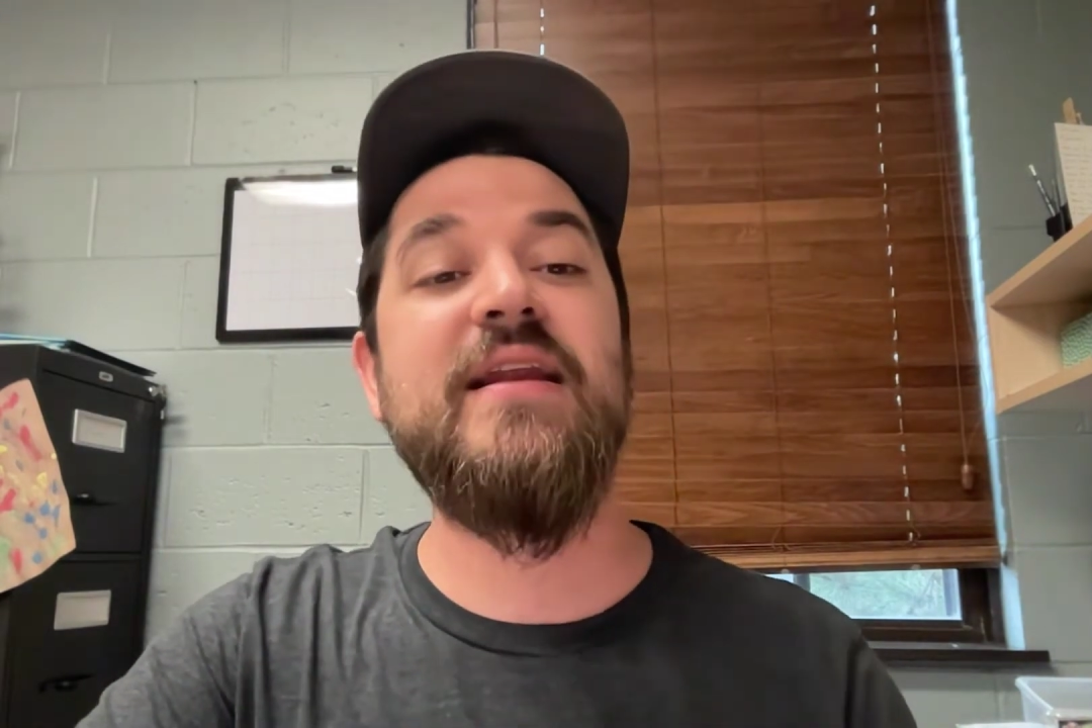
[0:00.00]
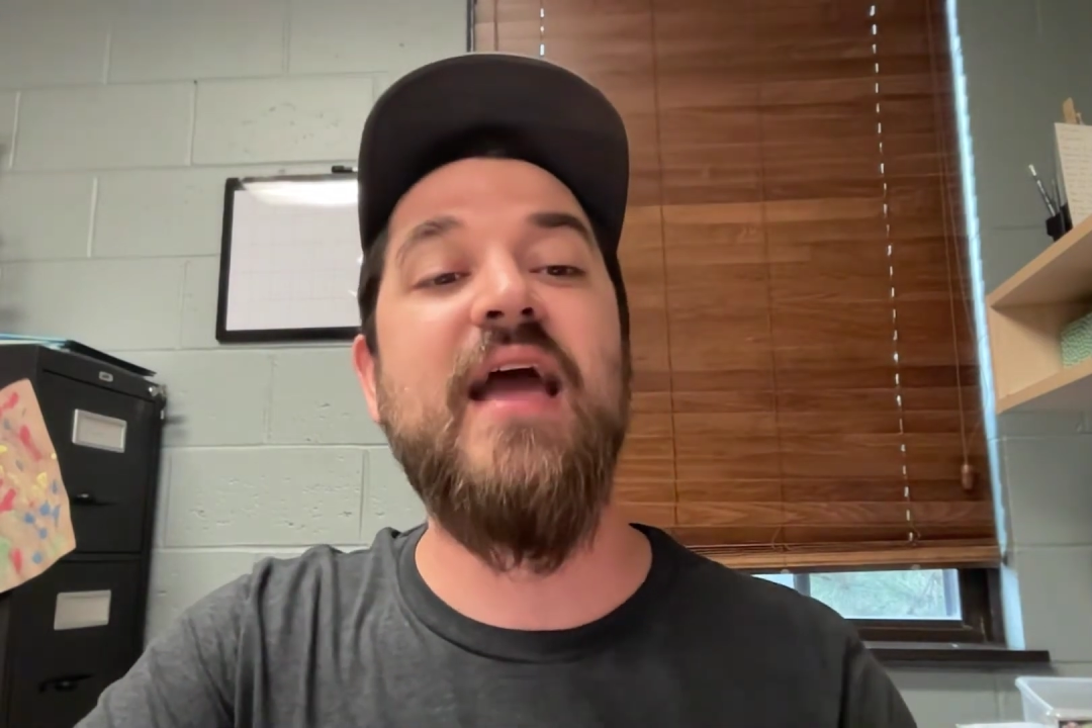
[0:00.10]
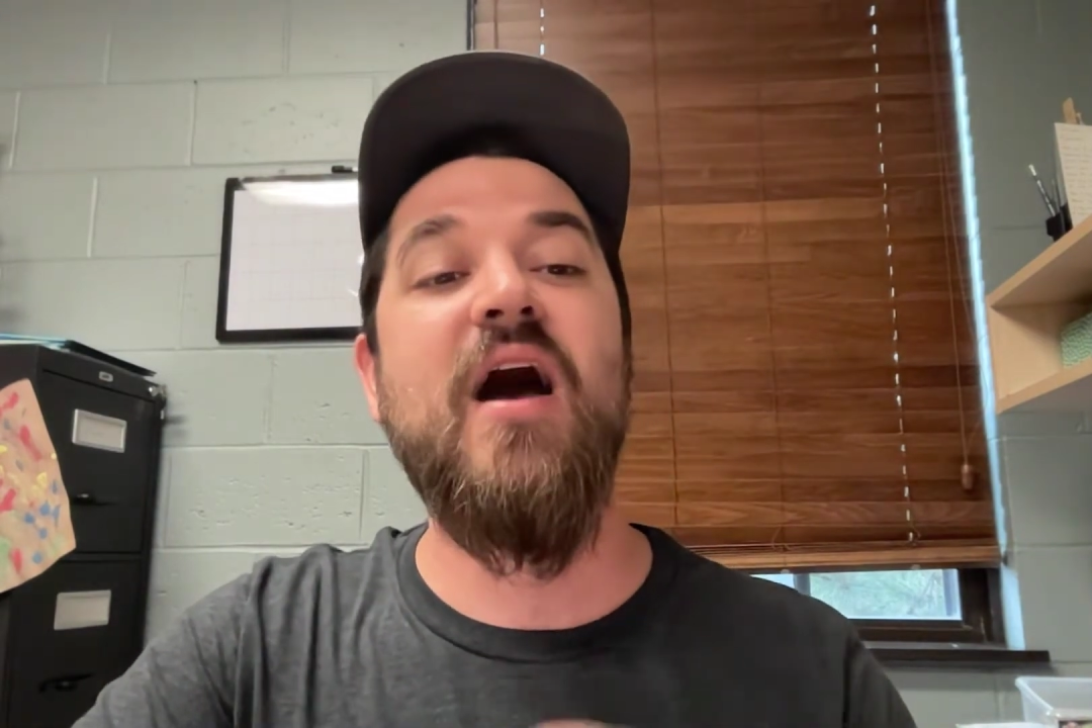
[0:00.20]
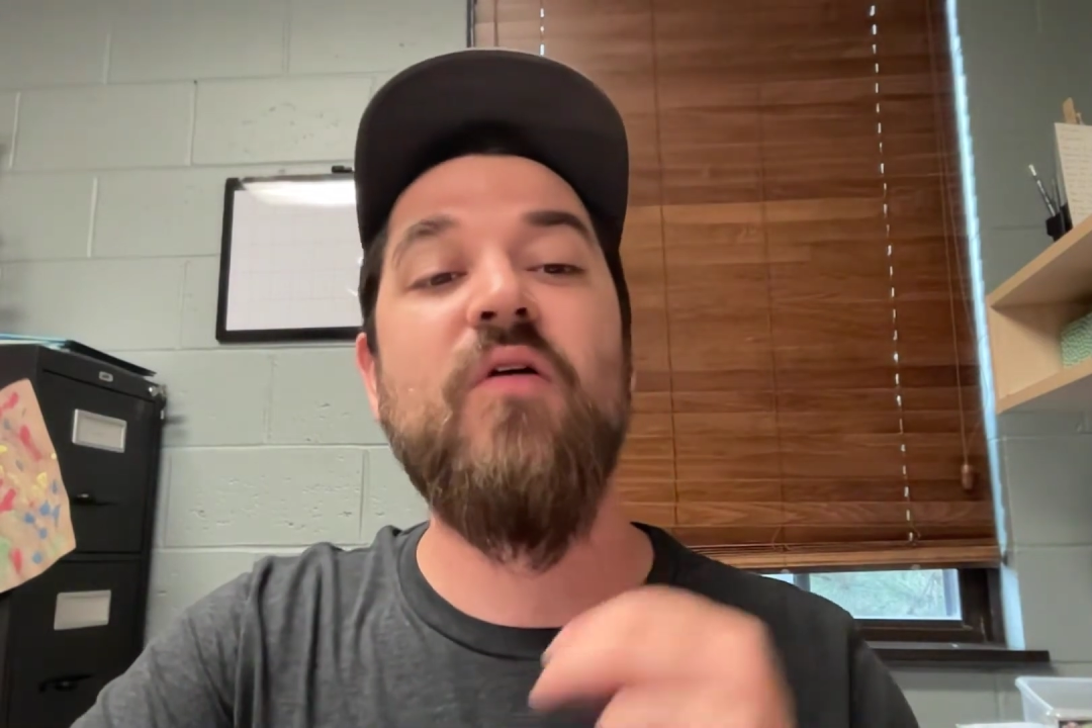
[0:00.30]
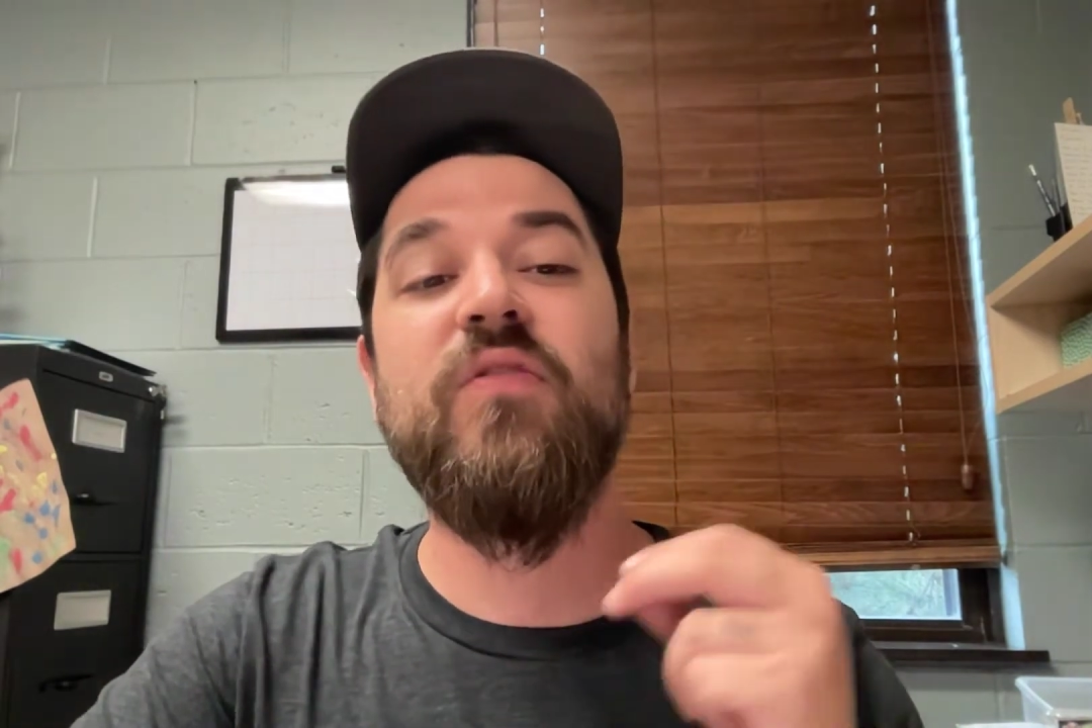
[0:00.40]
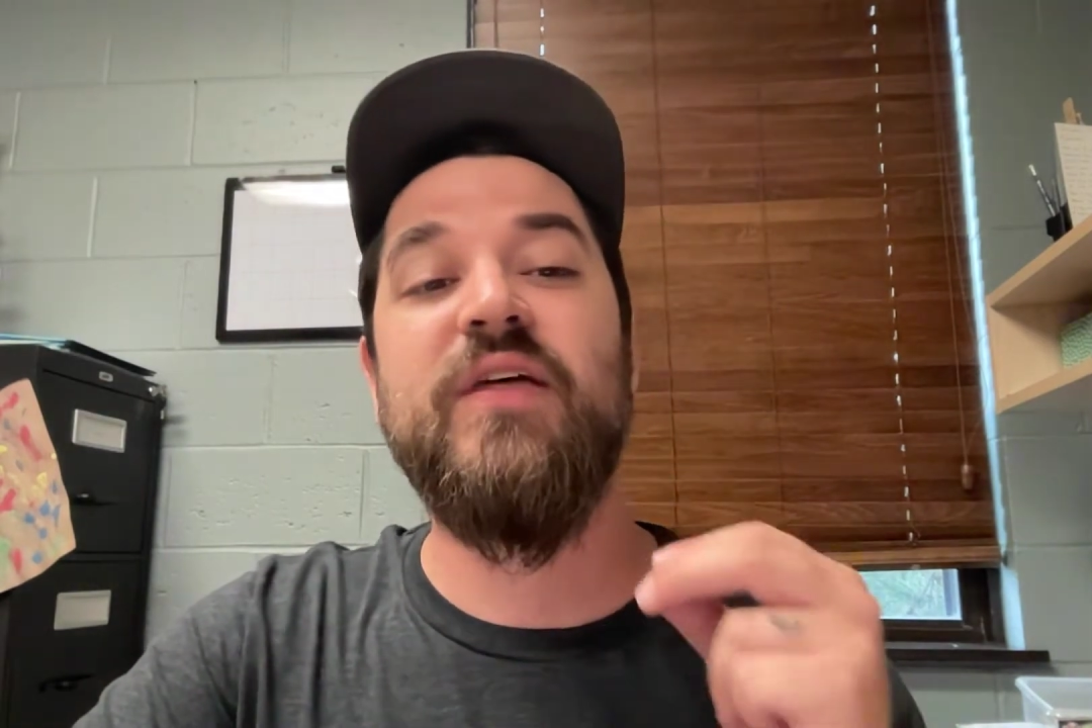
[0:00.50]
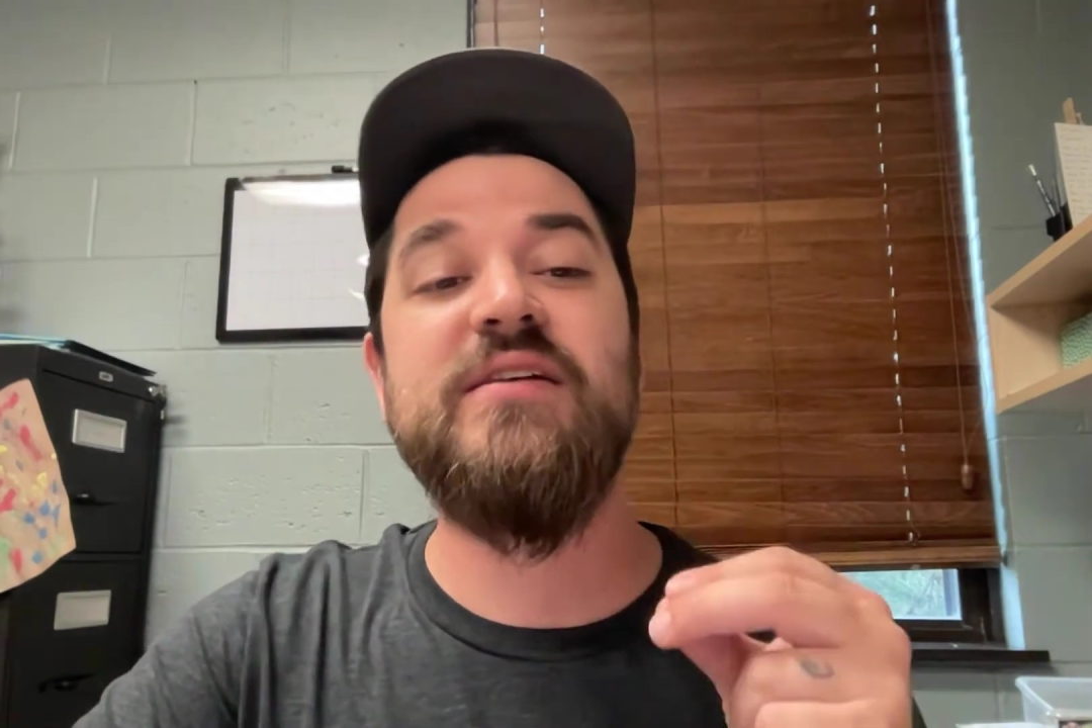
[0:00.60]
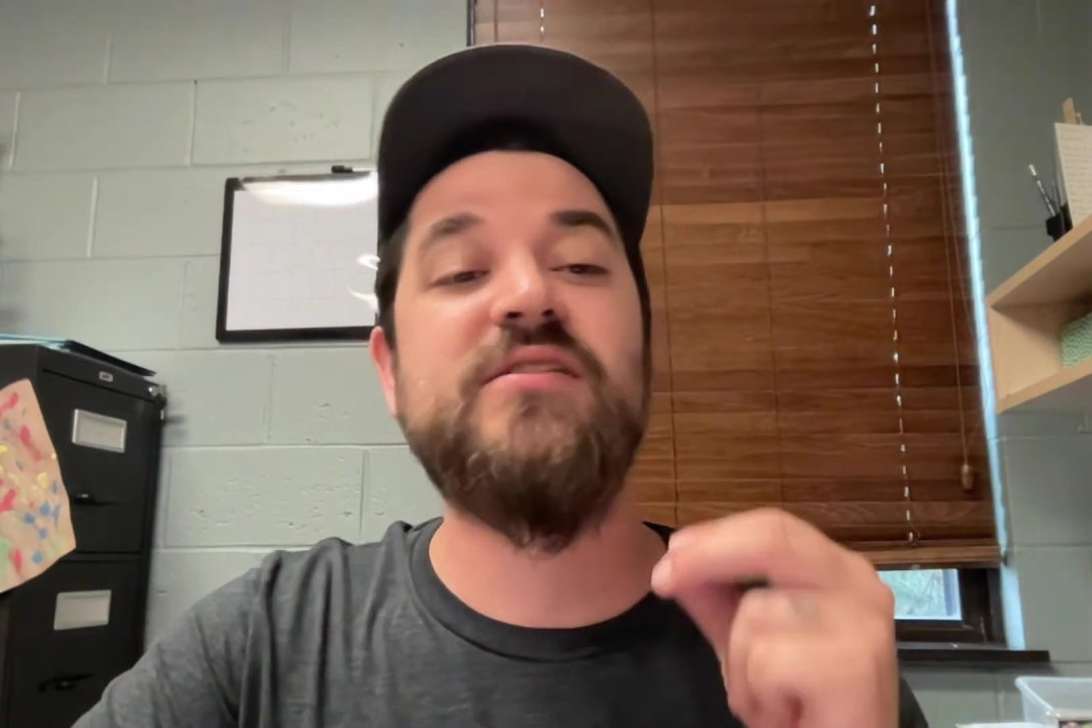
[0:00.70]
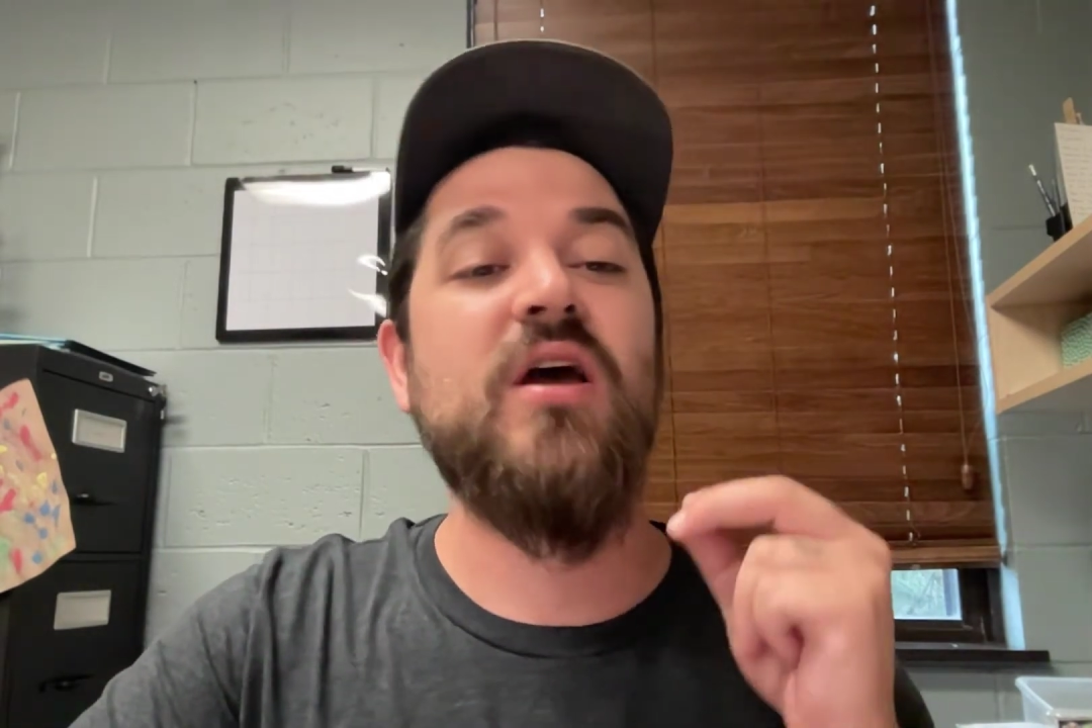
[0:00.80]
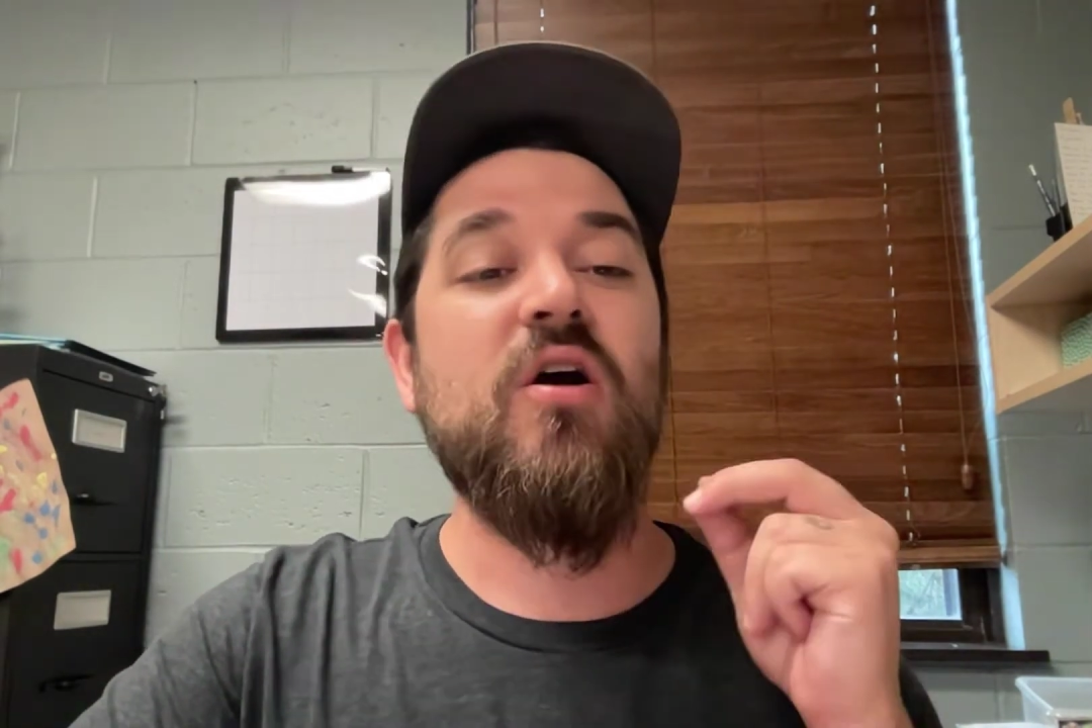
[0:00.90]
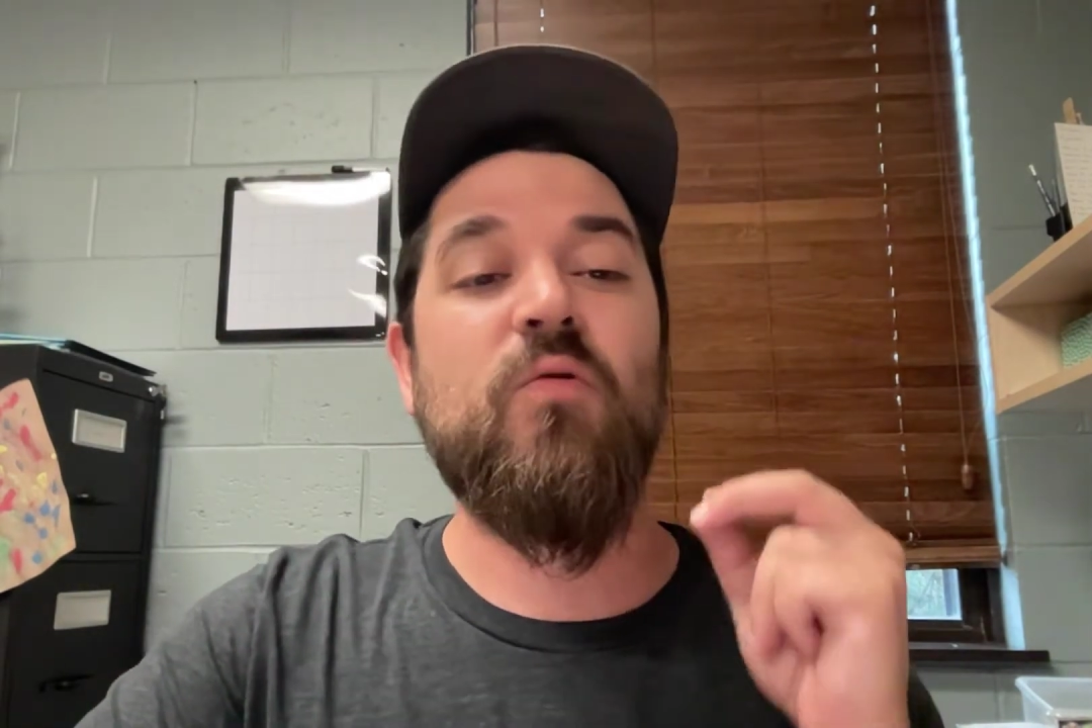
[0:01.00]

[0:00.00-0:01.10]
down this